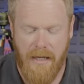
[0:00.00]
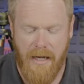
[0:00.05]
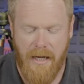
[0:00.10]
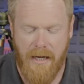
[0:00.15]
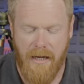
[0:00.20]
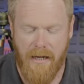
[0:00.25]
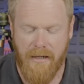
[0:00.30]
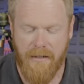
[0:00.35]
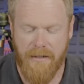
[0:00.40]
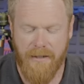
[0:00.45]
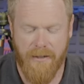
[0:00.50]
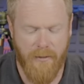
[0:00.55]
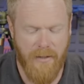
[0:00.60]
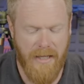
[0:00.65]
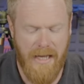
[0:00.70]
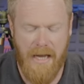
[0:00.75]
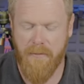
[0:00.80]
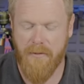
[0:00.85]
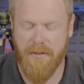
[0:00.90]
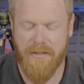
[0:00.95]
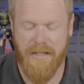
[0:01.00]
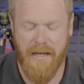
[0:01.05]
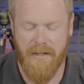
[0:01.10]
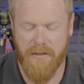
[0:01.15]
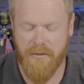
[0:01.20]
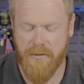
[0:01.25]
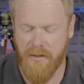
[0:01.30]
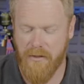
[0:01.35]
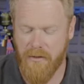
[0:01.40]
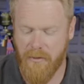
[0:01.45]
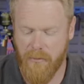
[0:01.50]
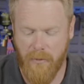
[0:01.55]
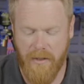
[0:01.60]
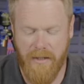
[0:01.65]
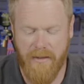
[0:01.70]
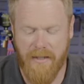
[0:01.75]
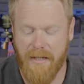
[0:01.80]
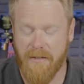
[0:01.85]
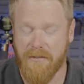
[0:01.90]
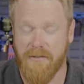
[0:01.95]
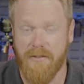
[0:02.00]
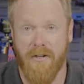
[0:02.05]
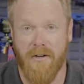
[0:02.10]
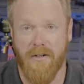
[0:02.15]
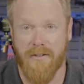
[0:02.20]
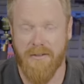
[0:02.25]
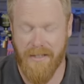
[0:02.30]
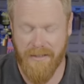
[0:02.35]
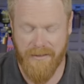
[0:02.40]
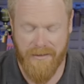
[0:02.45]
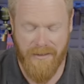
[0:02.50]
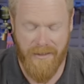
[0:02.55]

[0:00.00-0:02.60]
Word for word: Uh, you know, they advertise 3,000 yards on